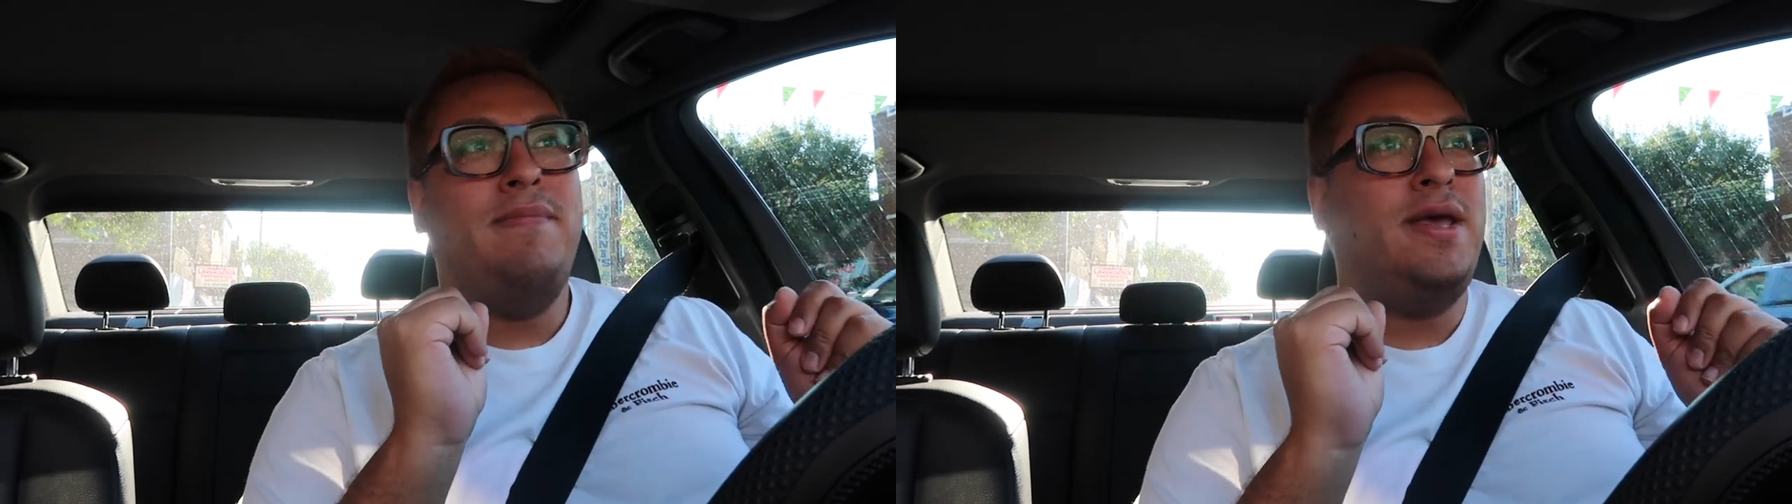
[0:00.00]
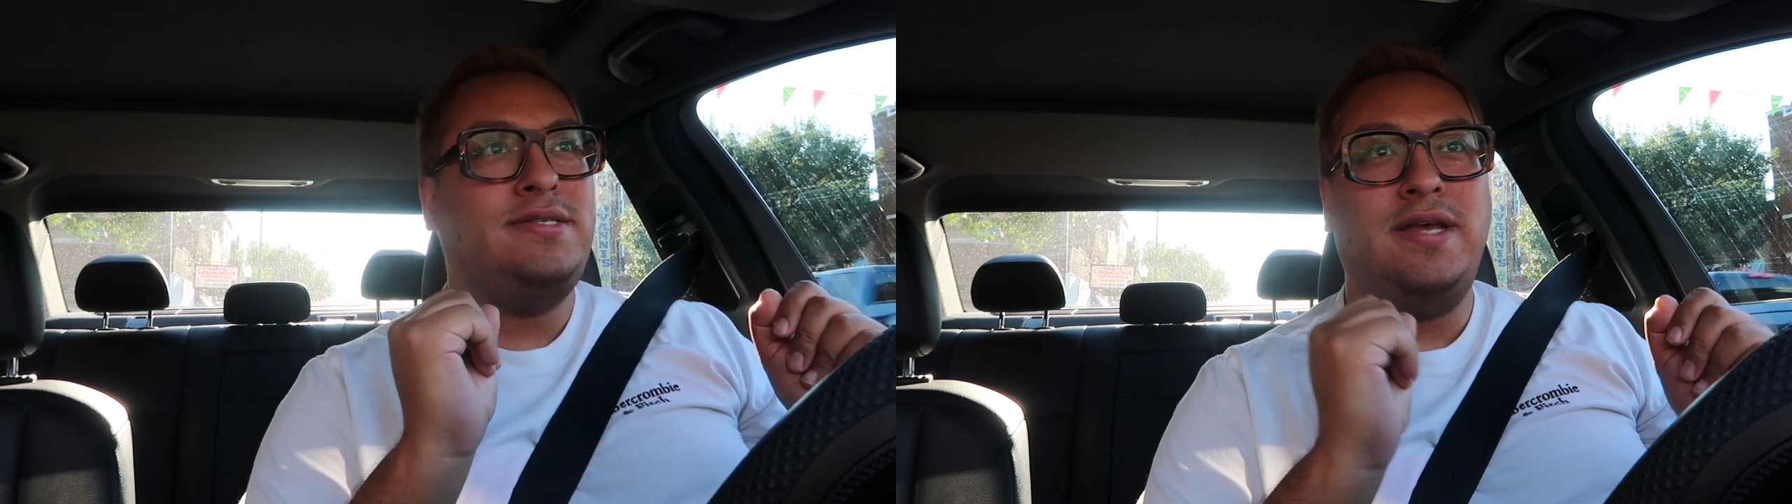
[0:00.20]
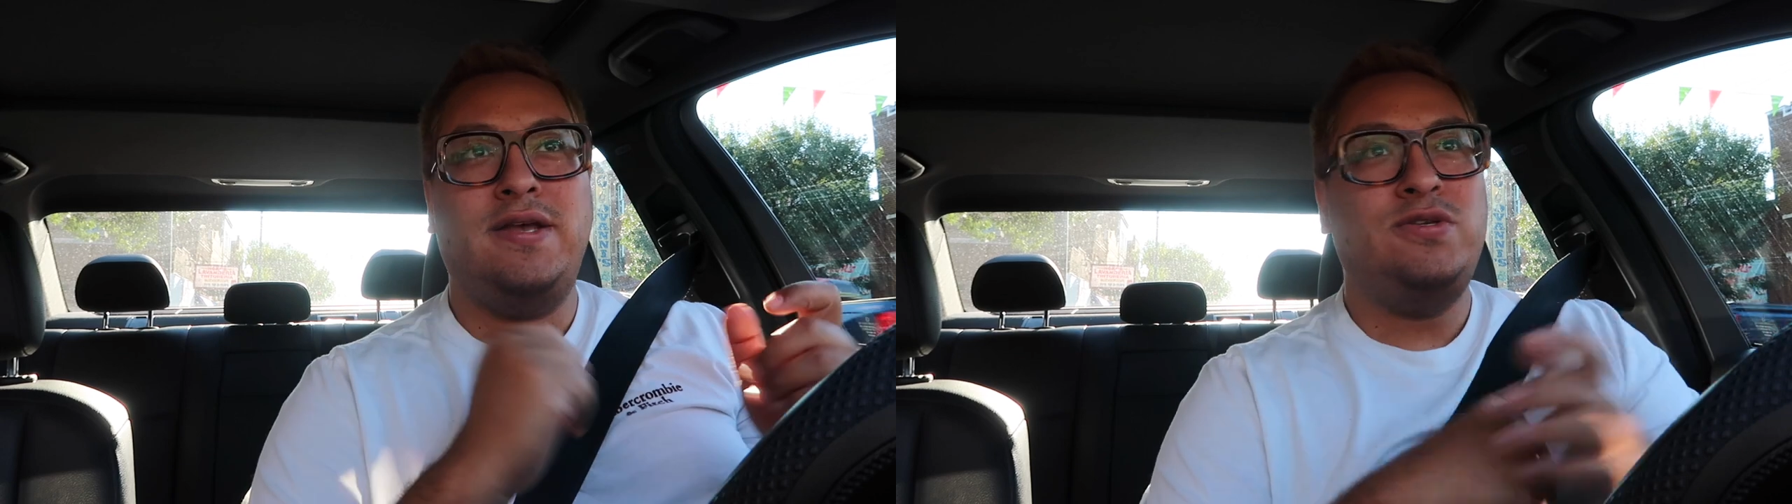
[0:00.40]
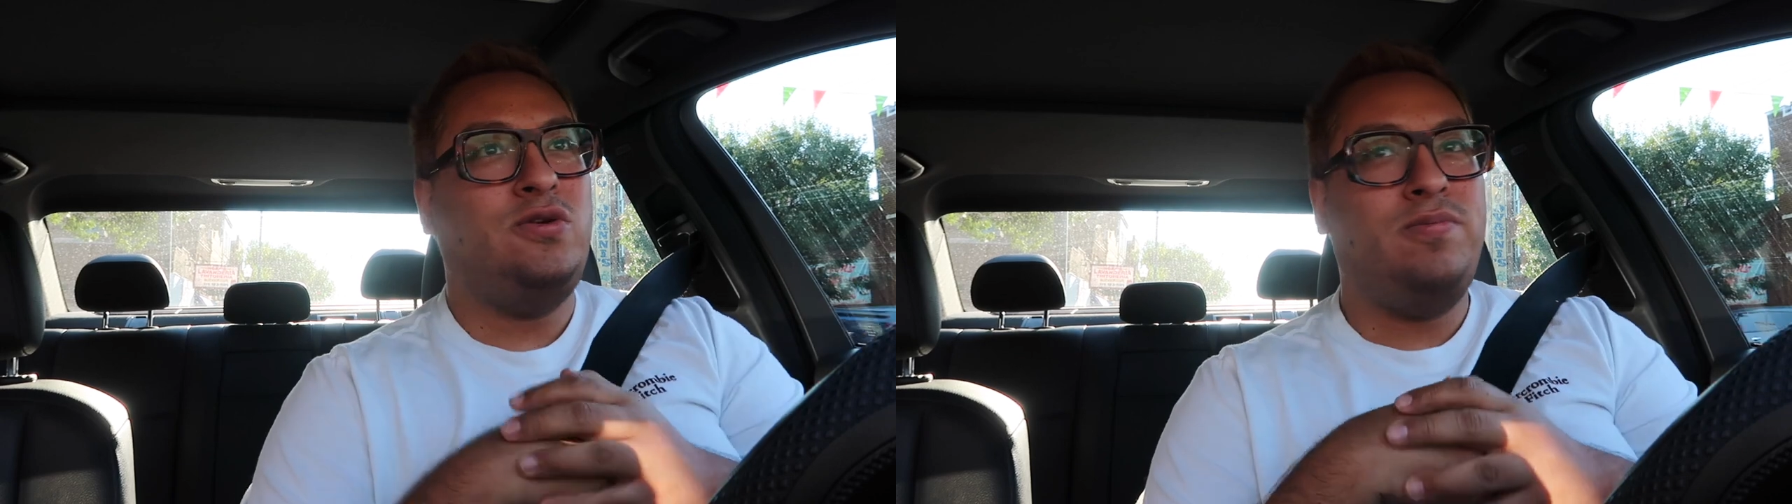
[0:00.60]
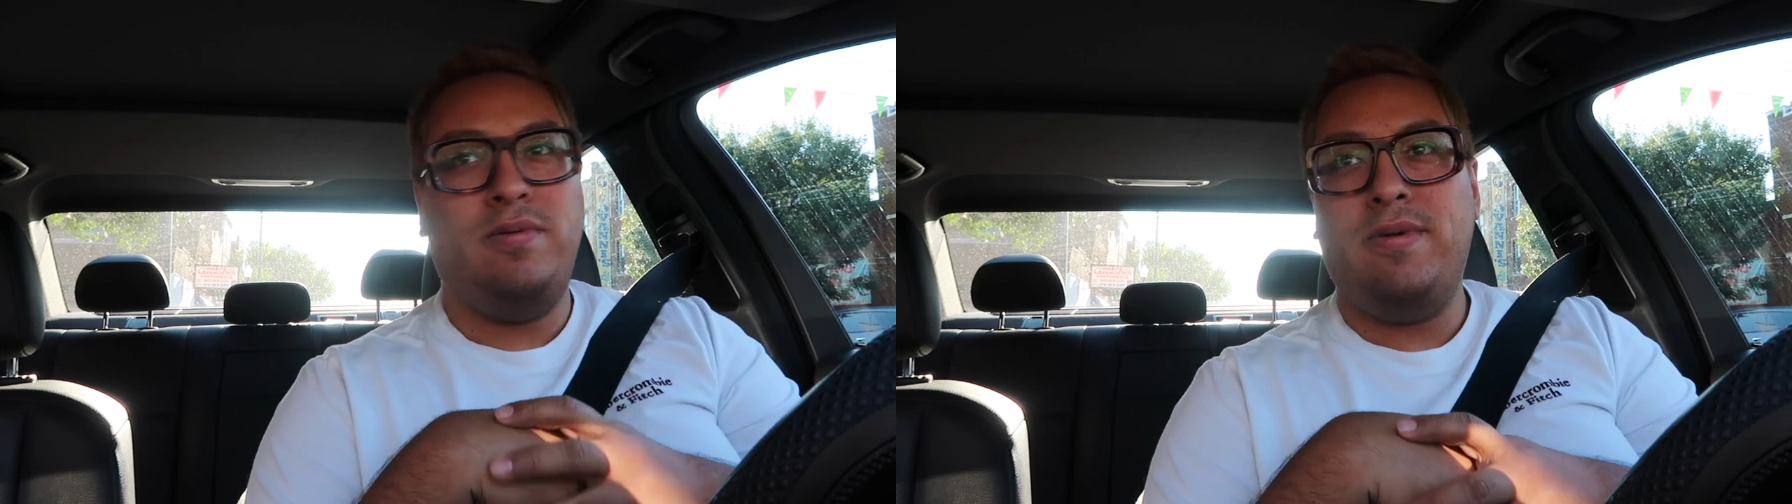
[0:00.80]
Mexican
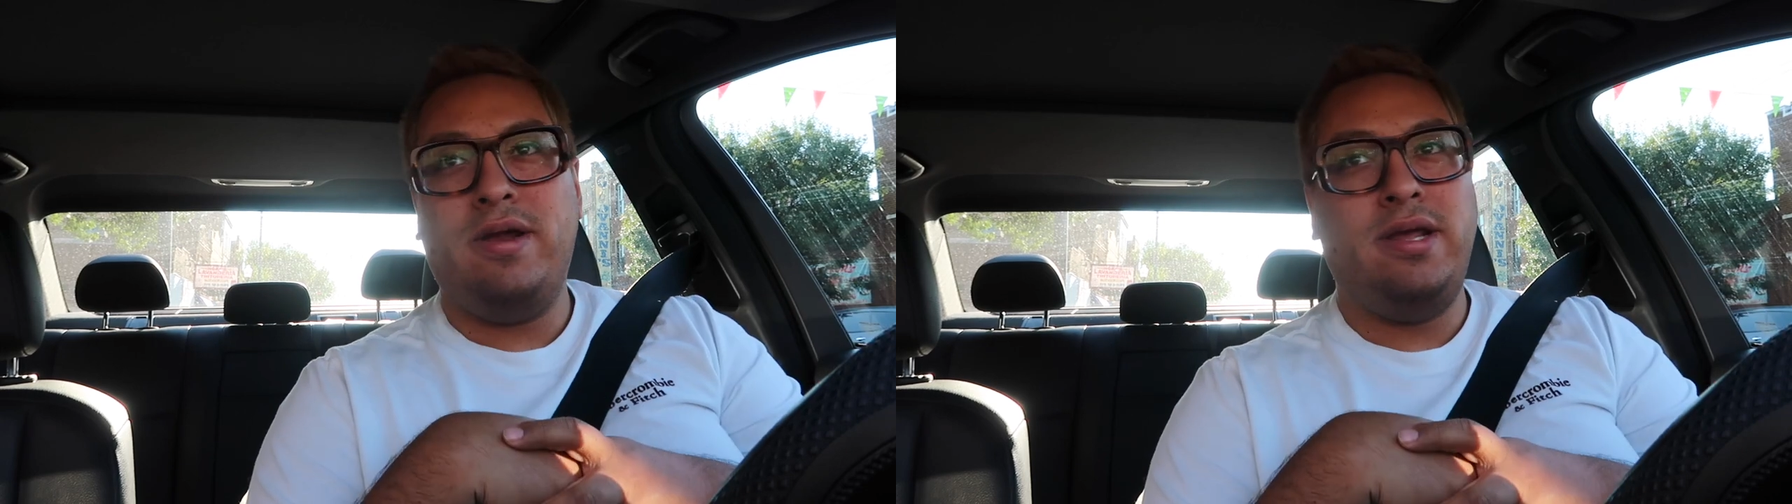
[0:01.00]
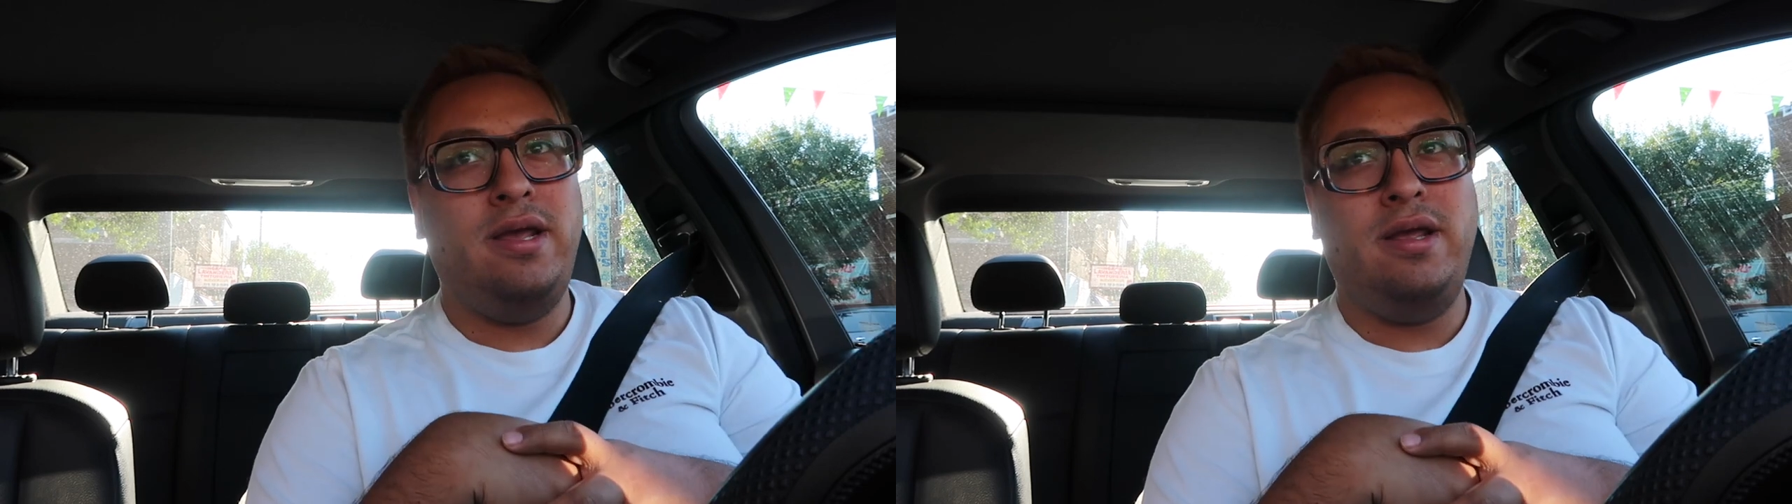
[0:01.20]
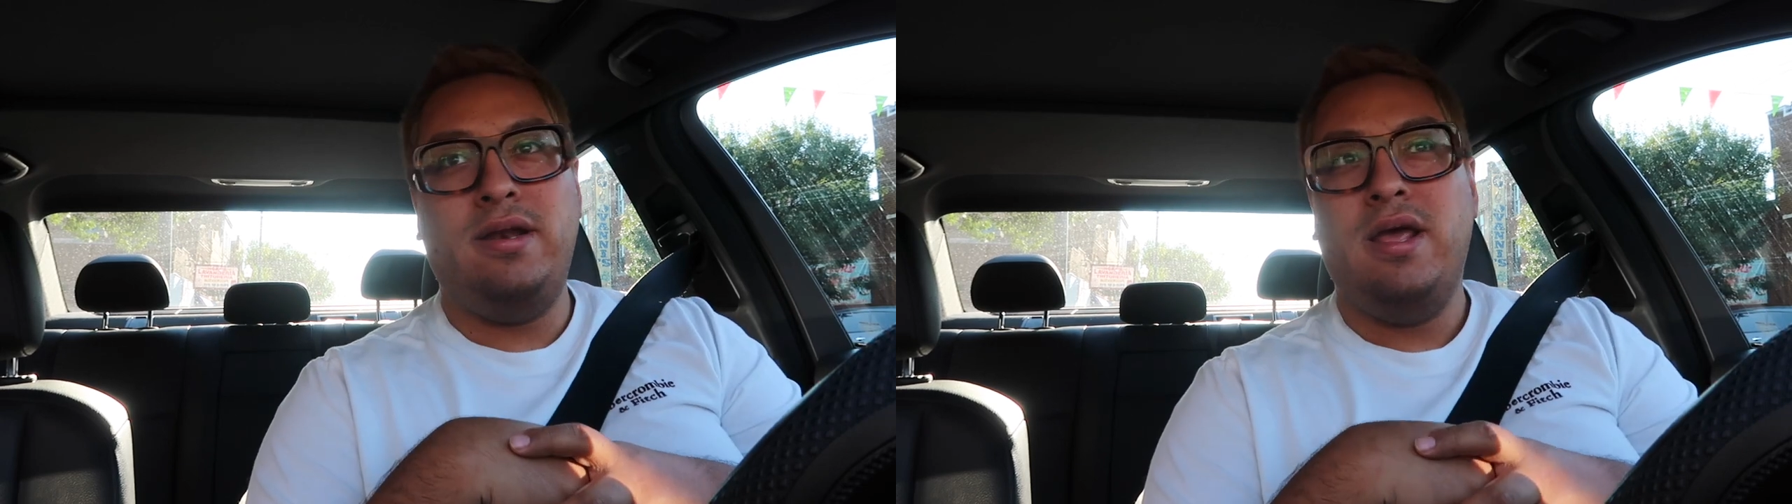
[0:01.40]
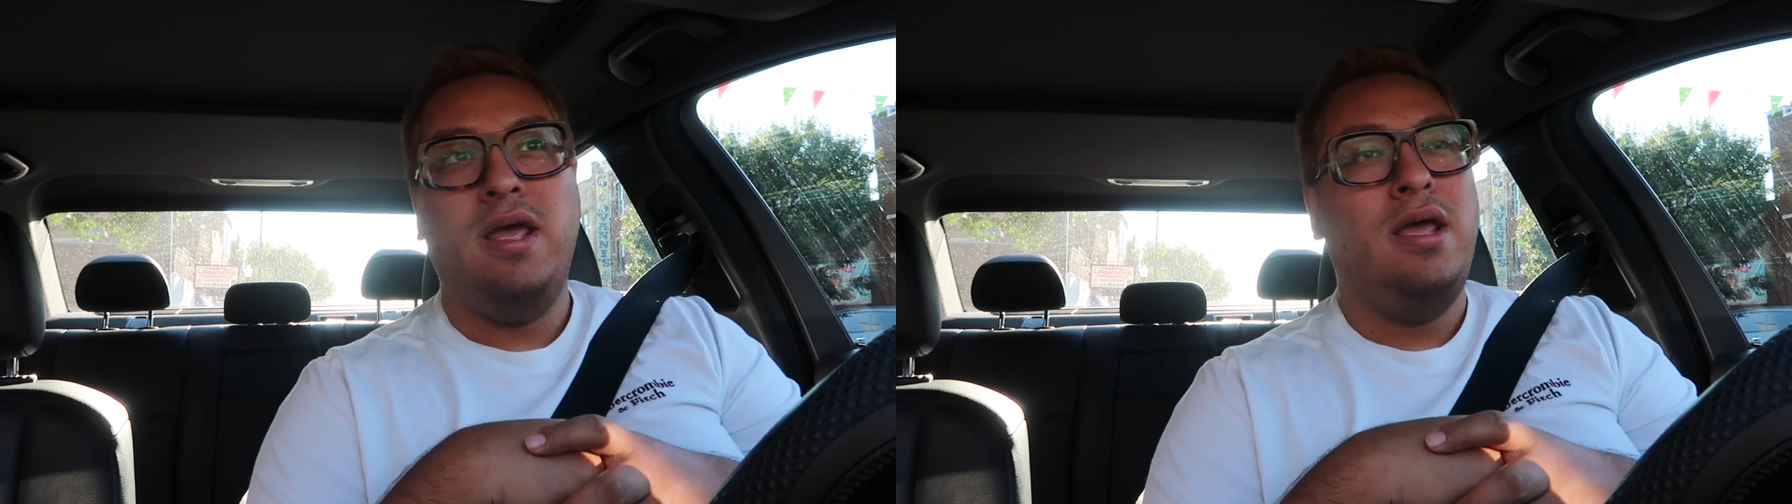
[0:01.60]
supermarket,